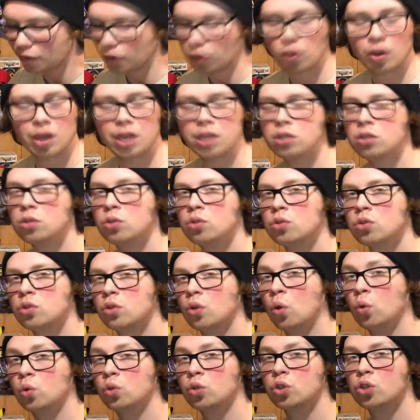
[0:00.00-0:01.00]
you're into
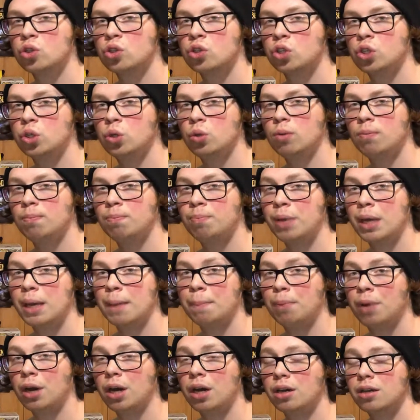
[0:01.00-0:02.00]
soldiers shooting
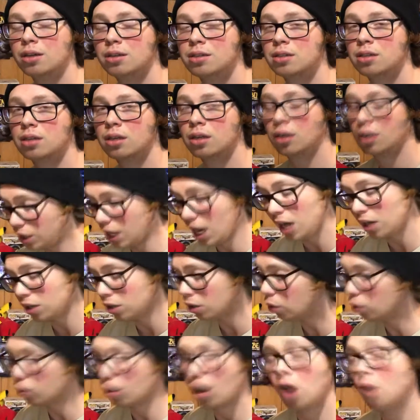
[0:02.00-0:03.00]
big bugs, you can't
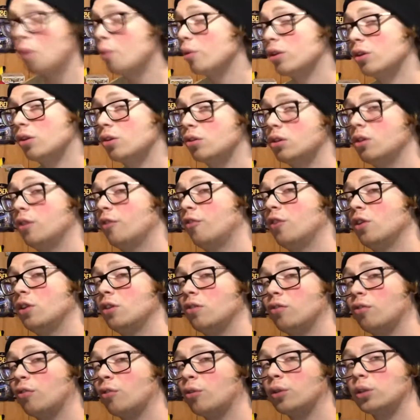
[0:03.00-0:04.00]
go wrong with Earth
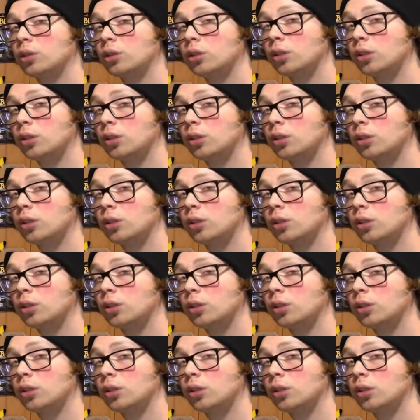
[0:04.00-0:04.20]
Defense Force.